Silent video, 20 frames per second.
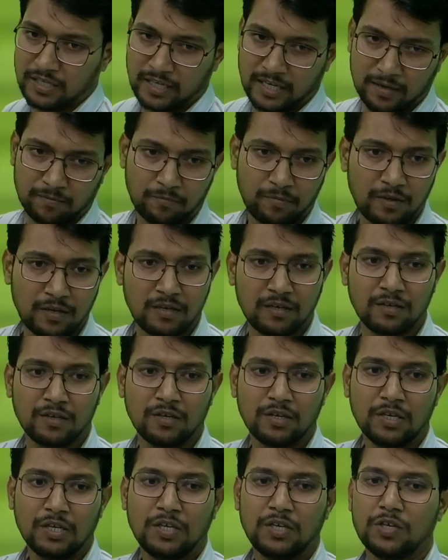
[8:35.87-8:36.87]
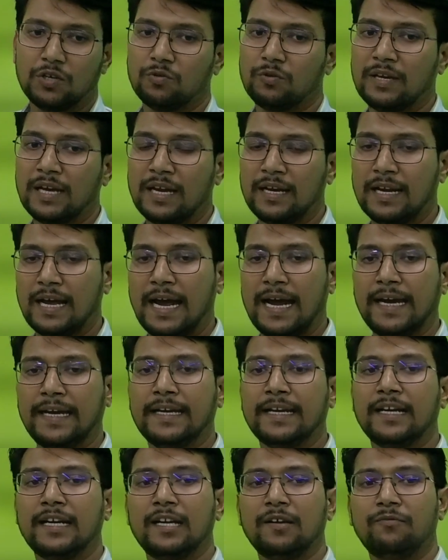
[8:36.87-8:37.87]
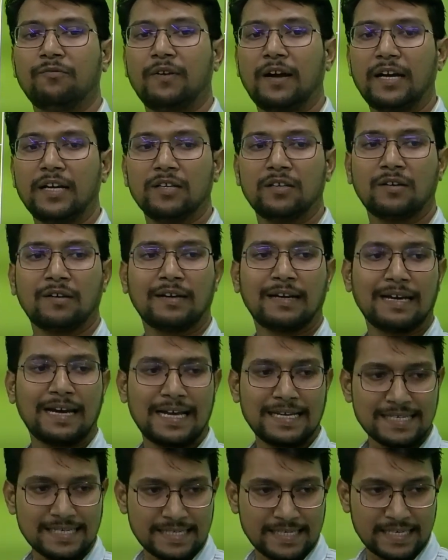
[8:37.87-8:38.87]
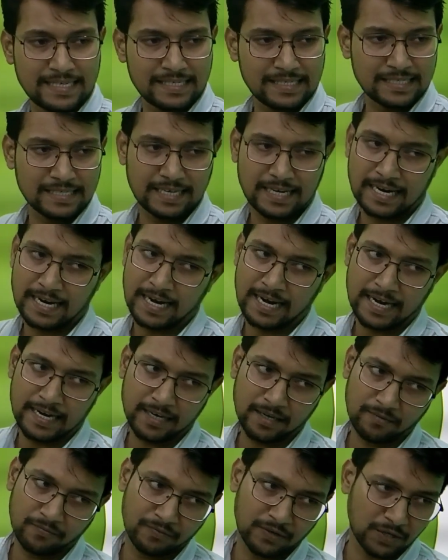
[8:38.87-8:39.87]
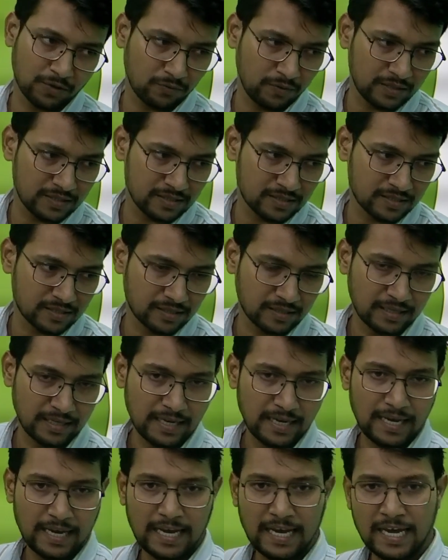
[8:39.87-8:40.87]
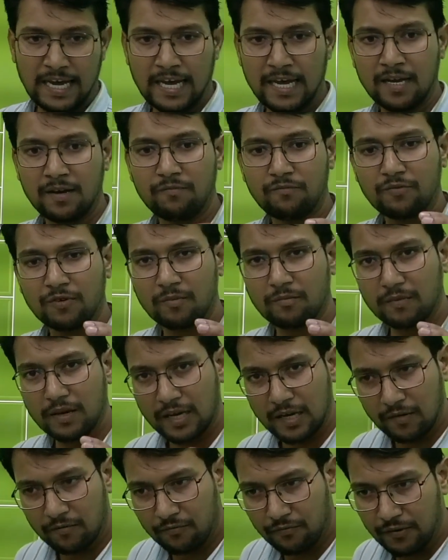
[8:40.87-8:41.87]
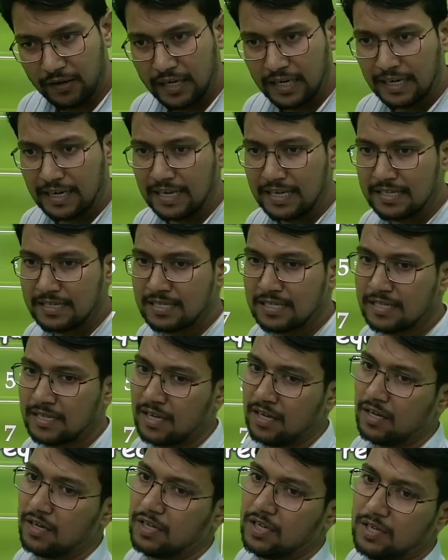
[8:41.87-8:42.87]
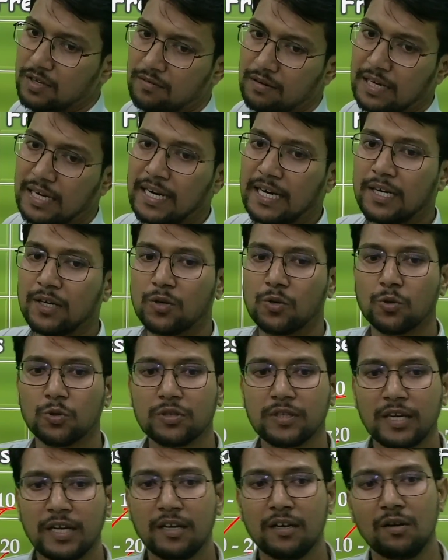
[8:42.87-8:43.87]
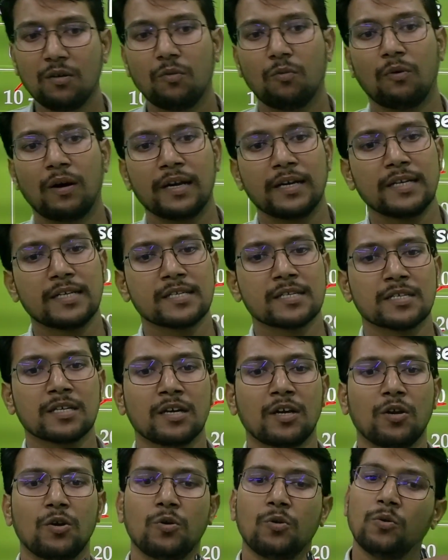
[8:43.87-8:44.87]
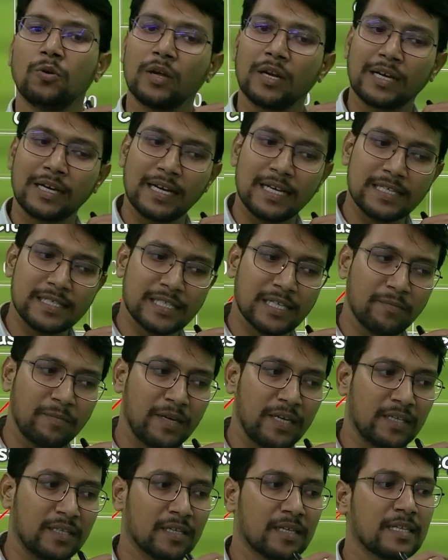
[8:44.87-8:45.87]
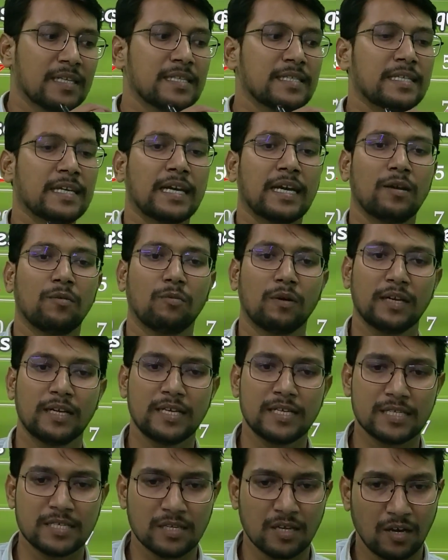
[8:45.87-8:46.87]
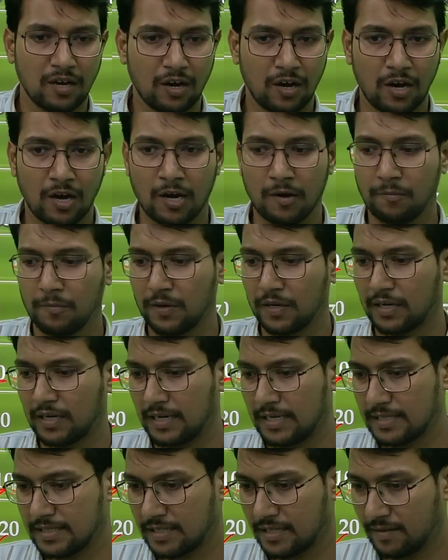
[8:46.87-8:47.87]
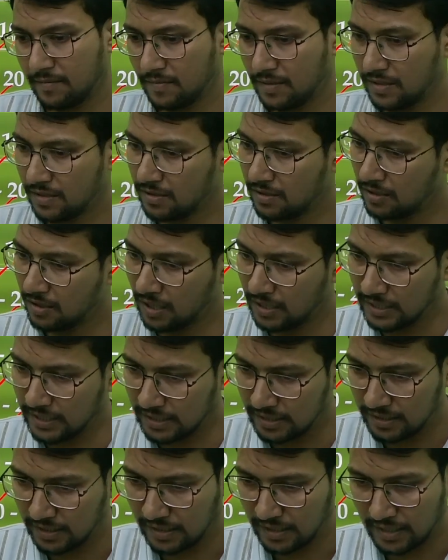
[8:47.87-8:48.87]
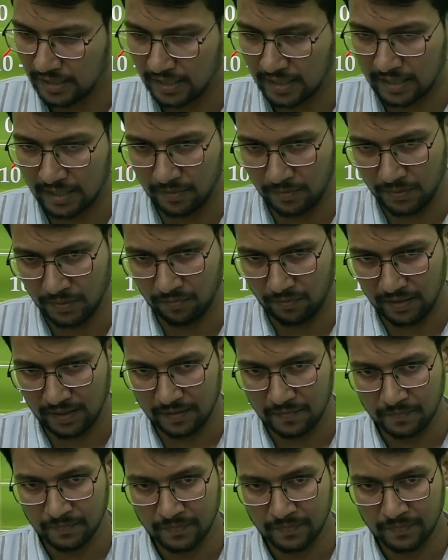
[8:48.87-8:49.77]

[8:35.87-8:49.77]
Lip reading: table, you can identify the classes and frequency, and from every class you will get two things. One is a lower class limit, second one is upper class limit. Got it everyone?